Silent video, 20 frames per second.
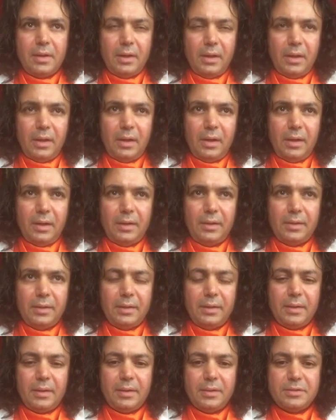
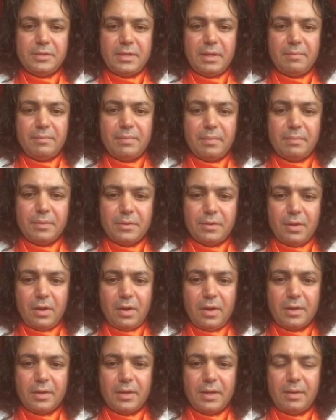are stem from the
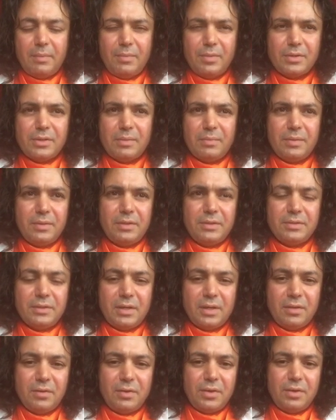thought, and Moksha Mukti is
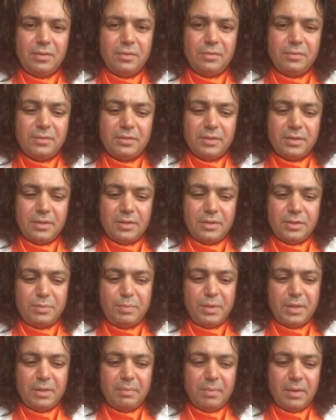not going to
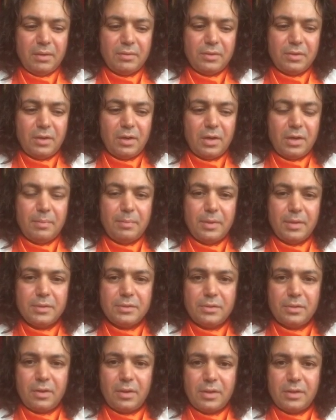speak about thought, because
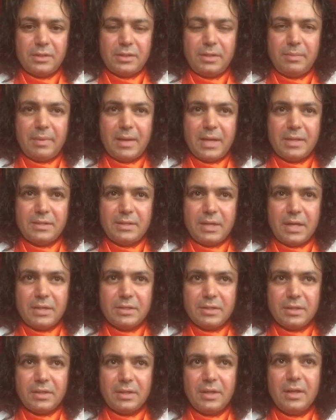thought is
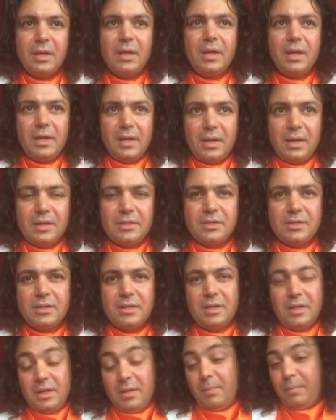imagination. Yes,
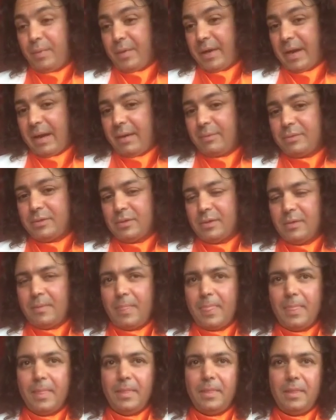perhaps
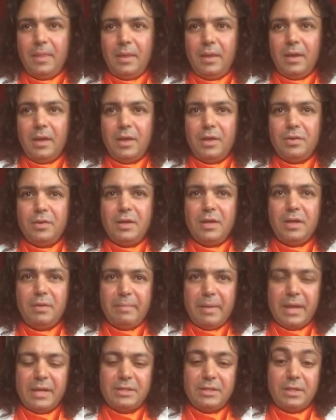you can
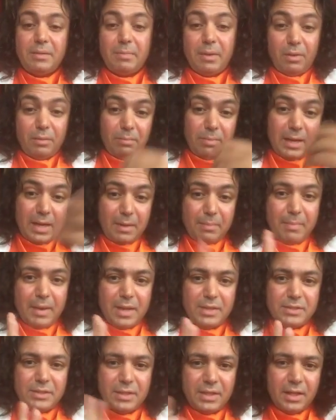imagine about black
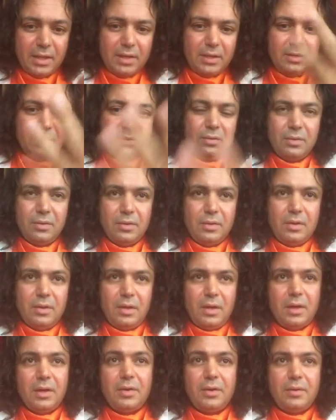magic and
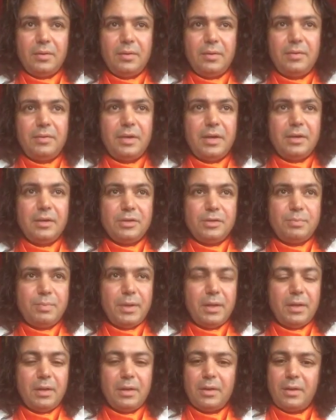create a
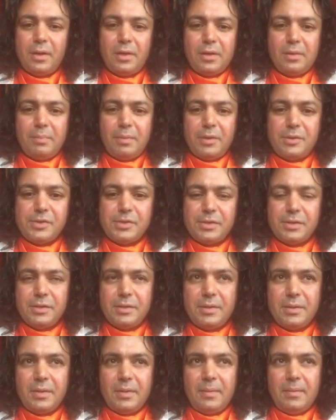spell on other person.
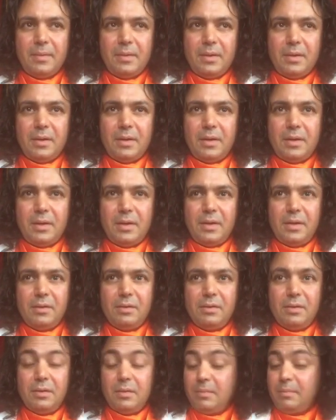
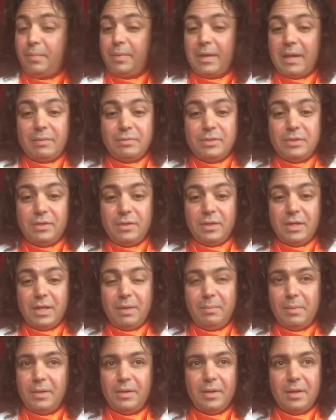Perhaps it
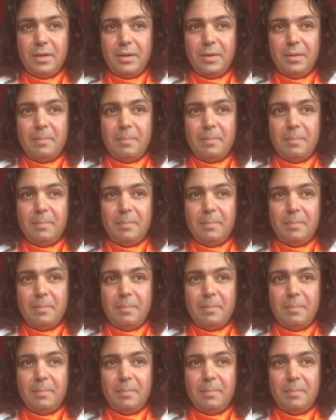can be done.